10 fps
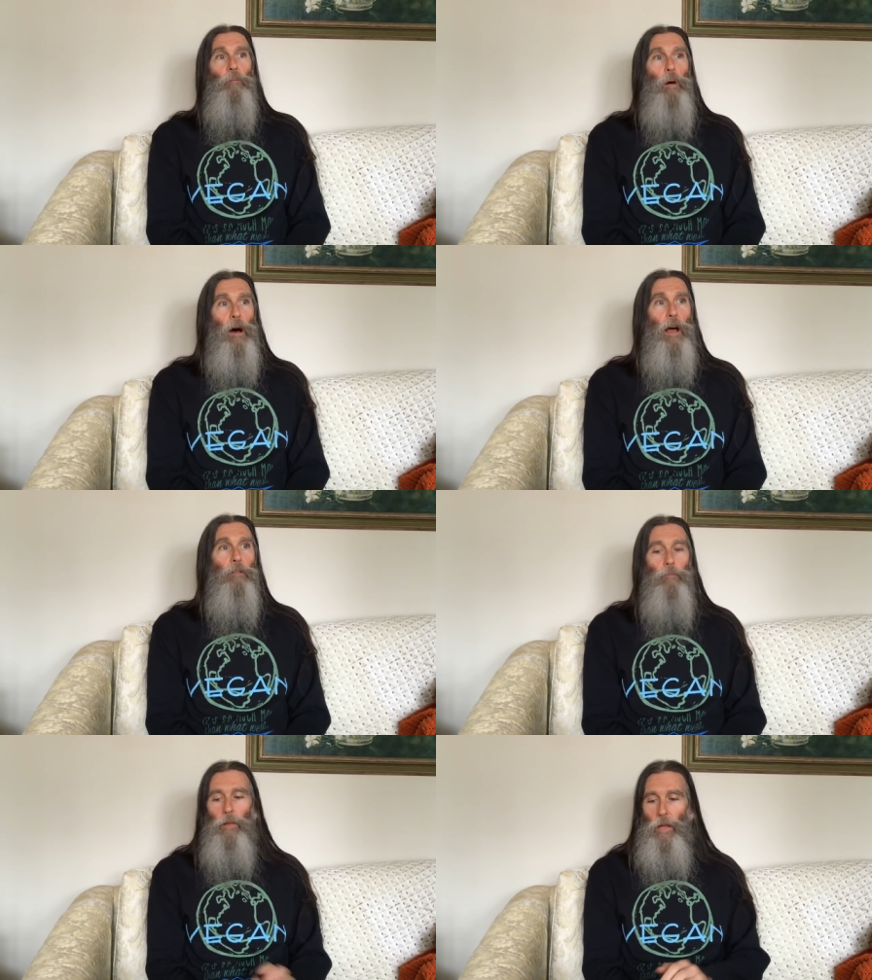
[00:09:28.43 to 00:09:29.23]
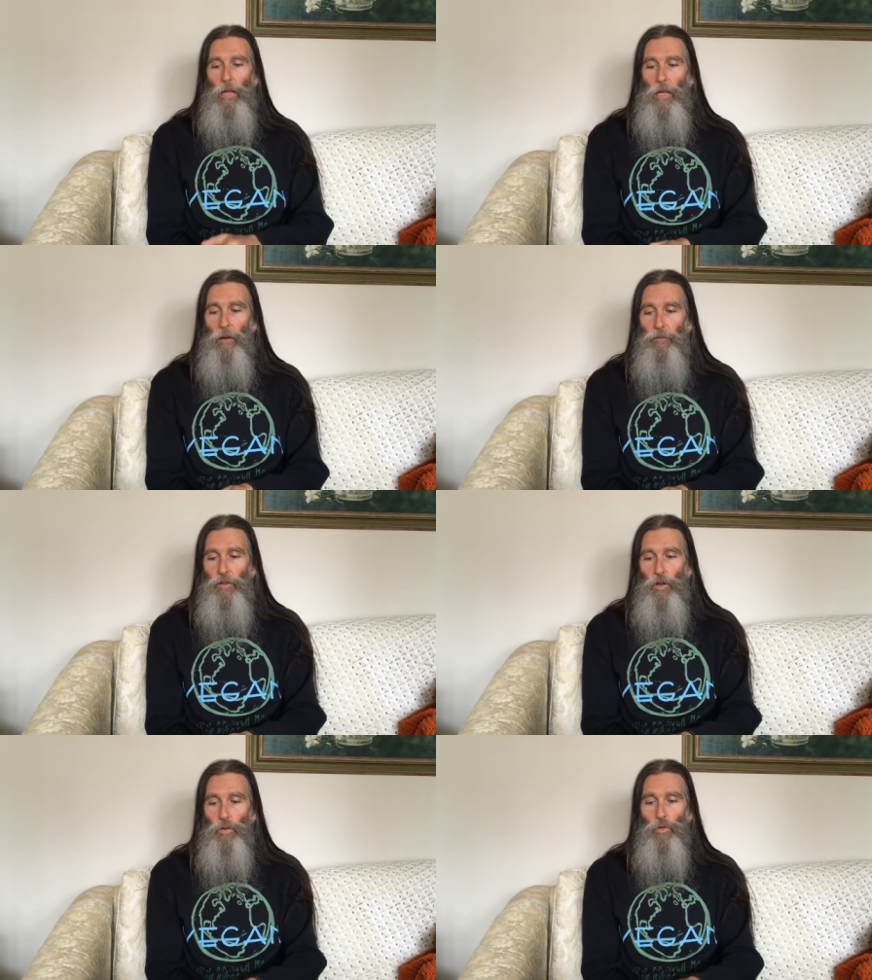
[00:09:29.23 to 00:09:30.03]
But
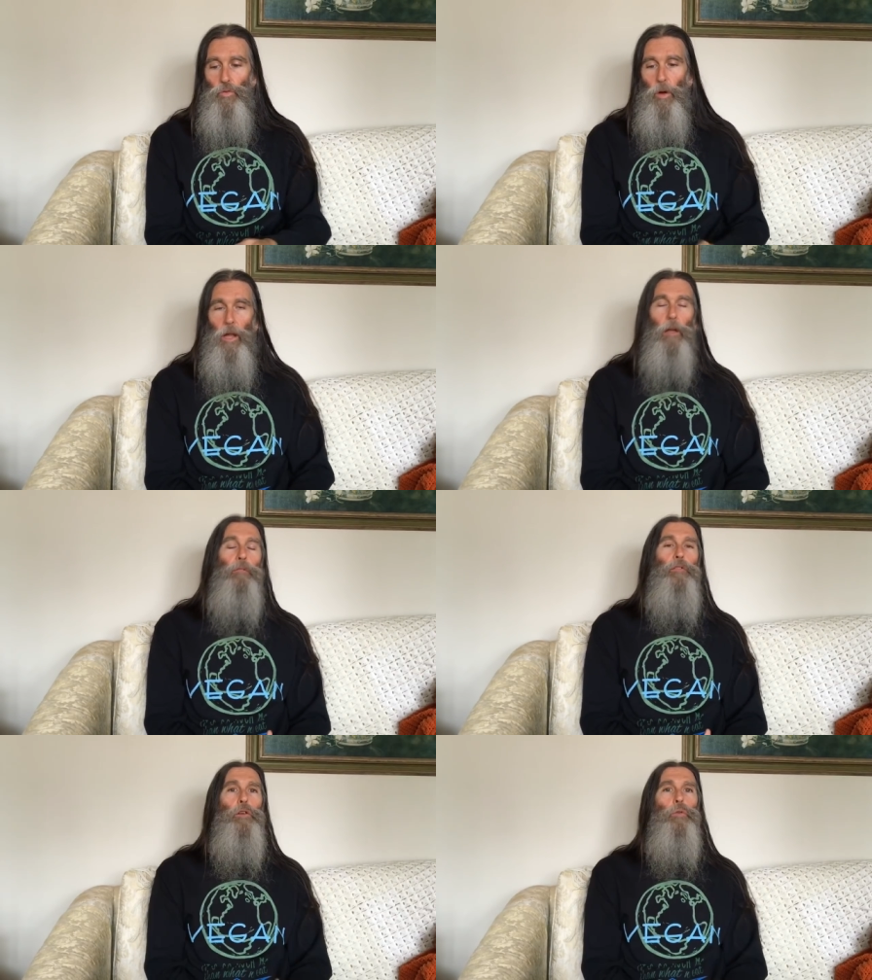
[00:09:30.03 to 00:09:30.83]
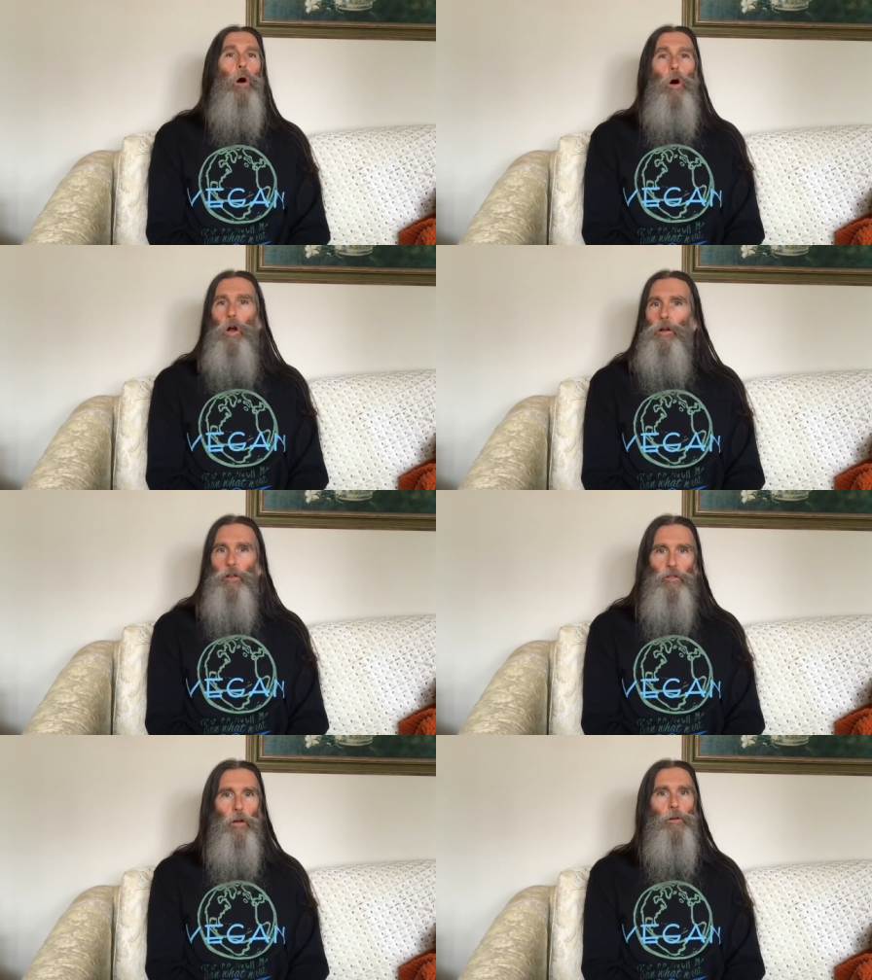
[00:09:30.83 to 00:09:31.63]
if you if you are
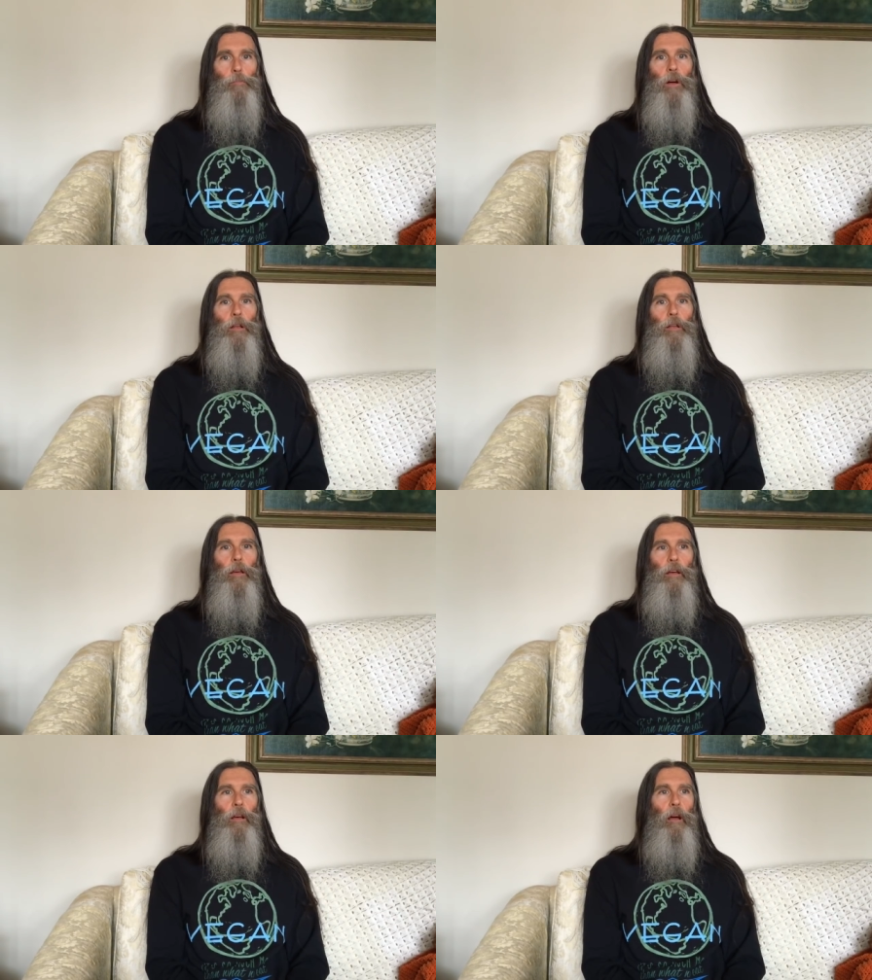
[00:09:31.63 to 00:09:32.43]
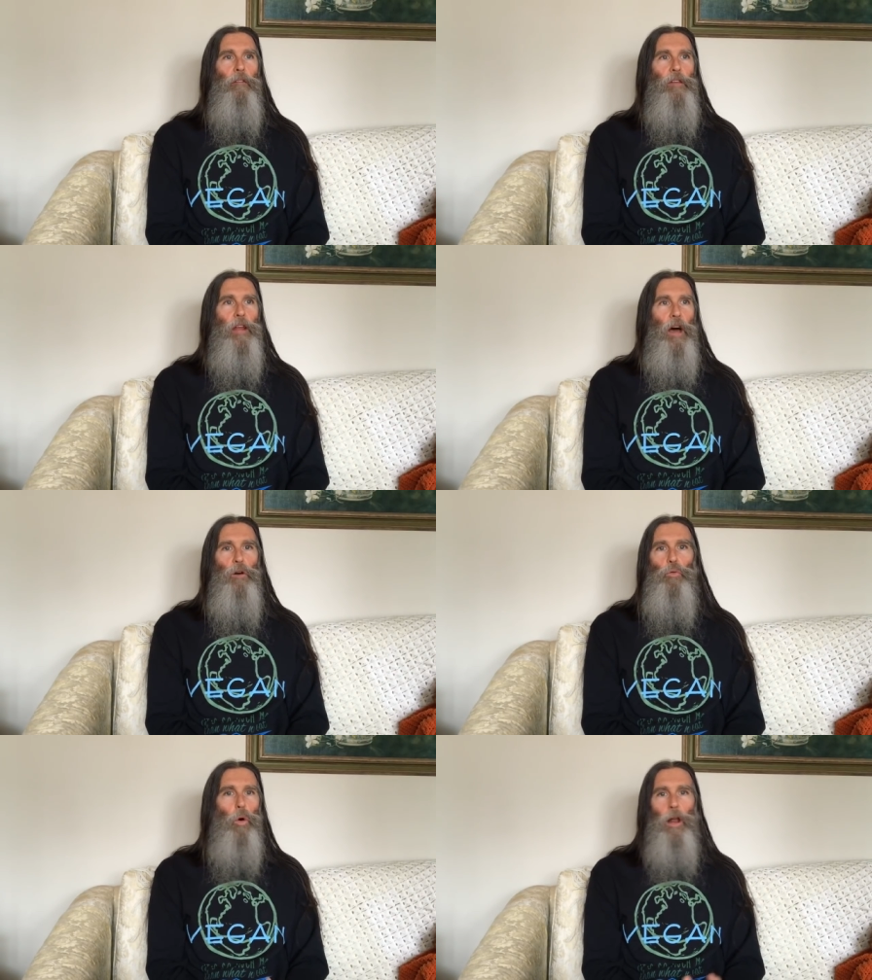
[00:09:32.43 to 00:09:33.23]
determined you
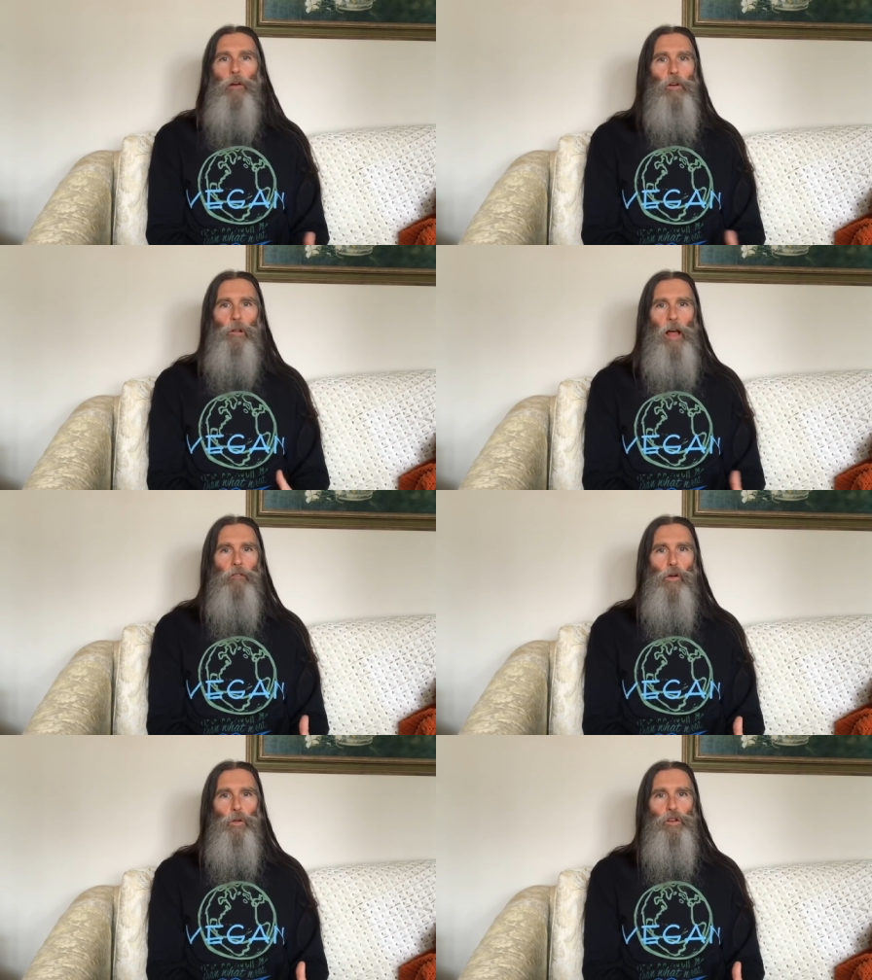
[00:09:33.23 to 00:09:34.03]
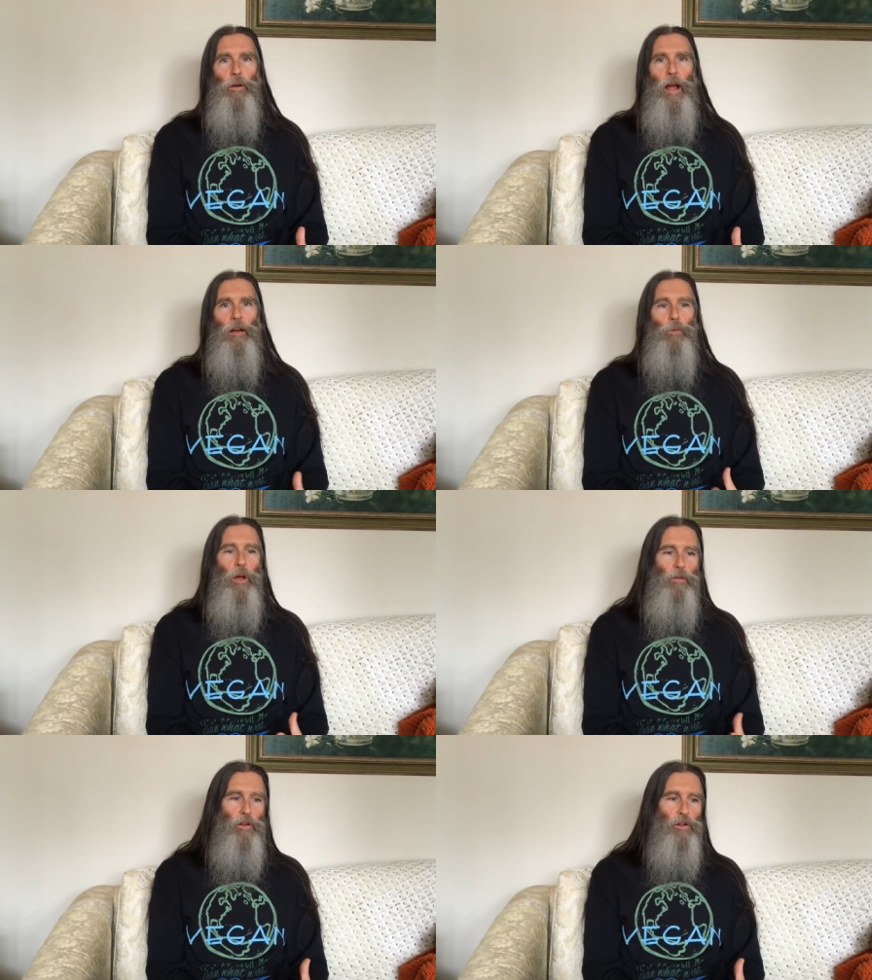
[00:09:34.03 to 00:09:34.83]
know, whatever level you're at,
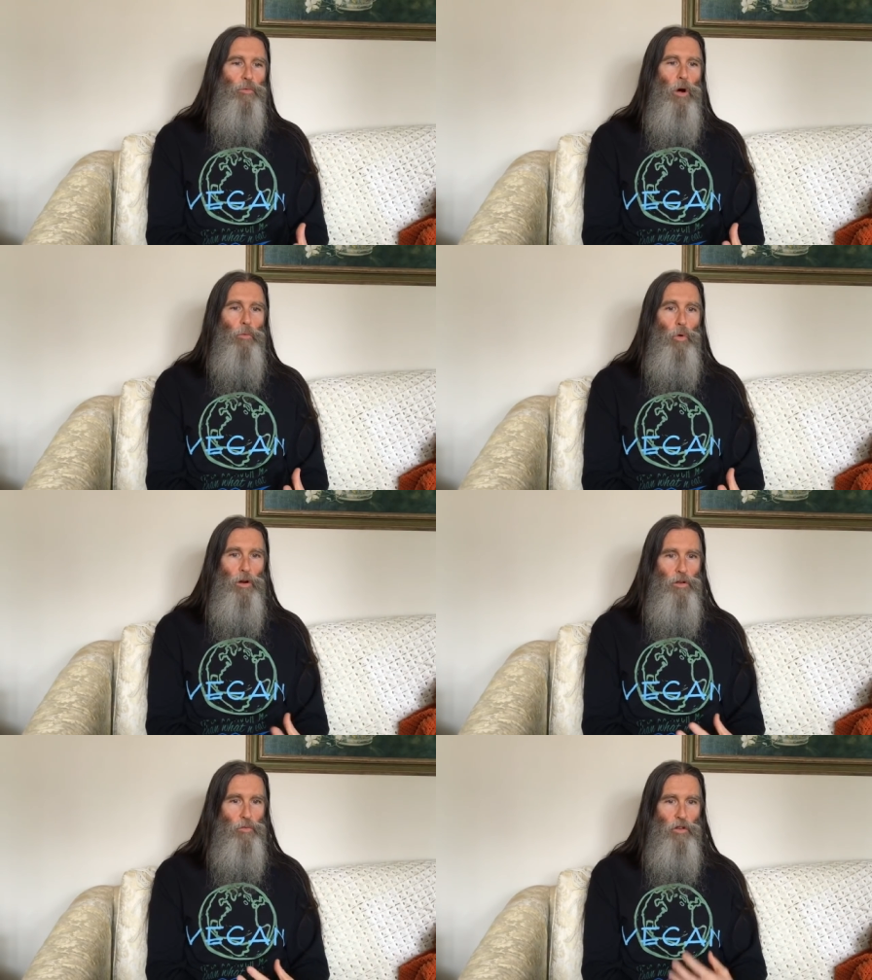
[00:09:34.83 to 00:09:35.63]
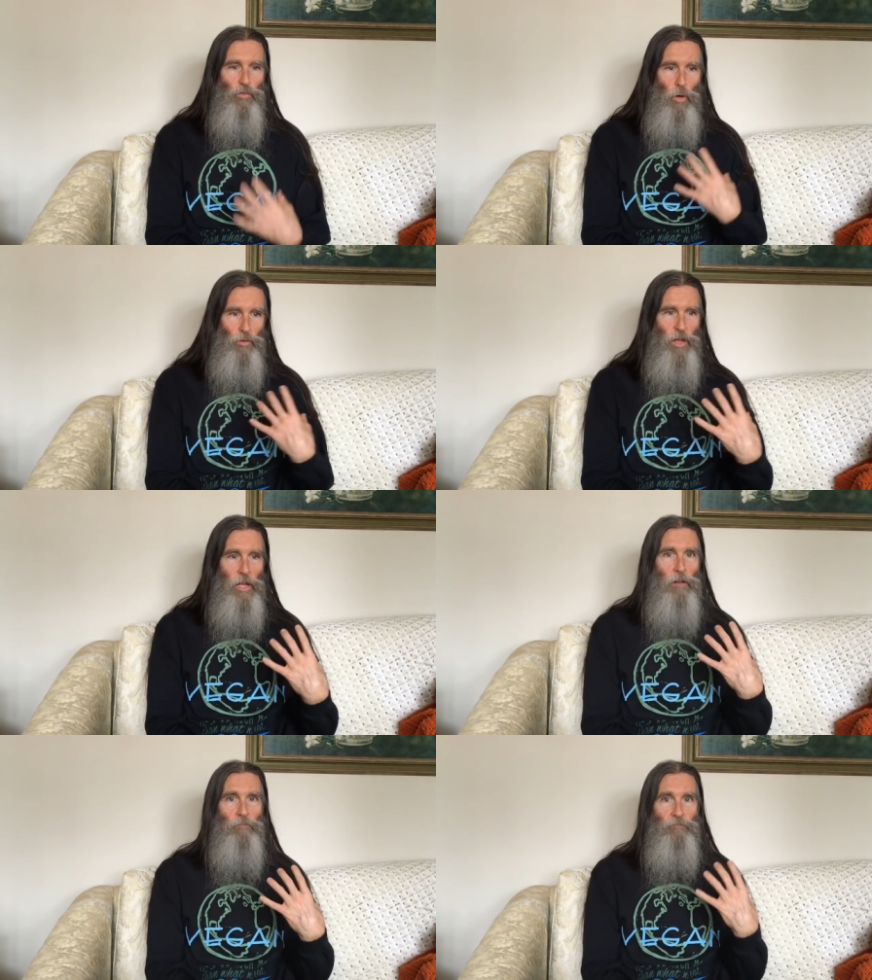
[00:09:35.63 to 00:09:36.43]
whether you're where you just want to
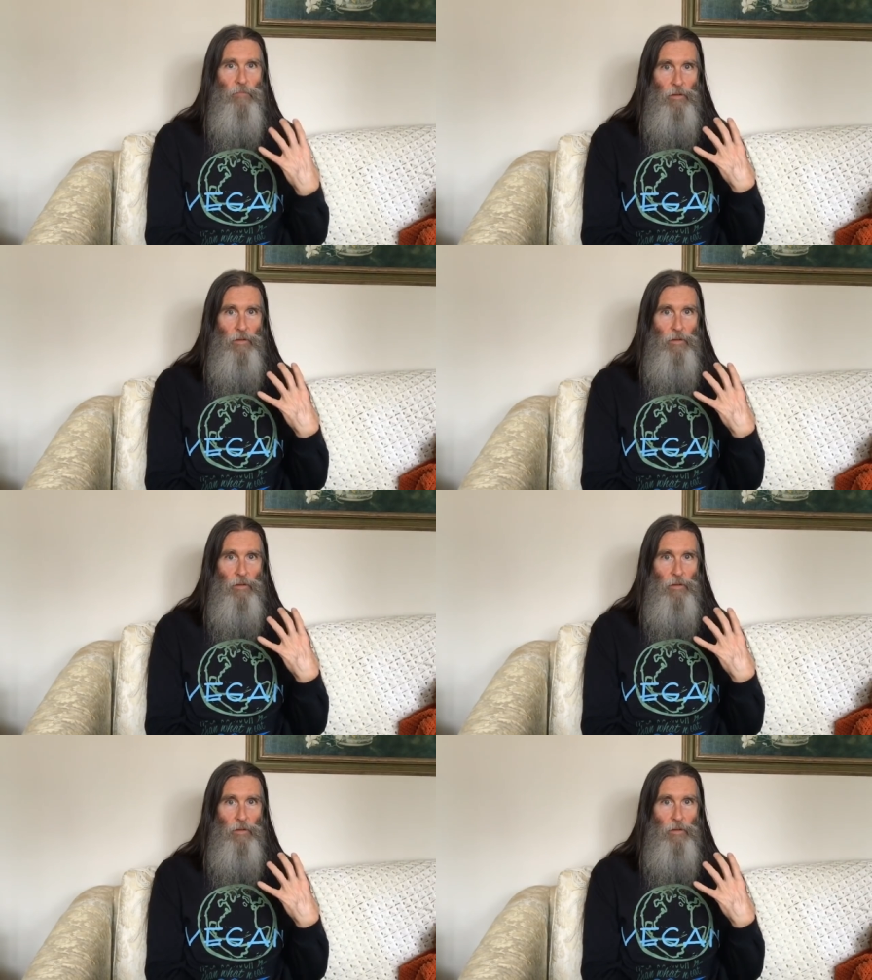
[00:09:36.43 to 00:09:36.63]
eat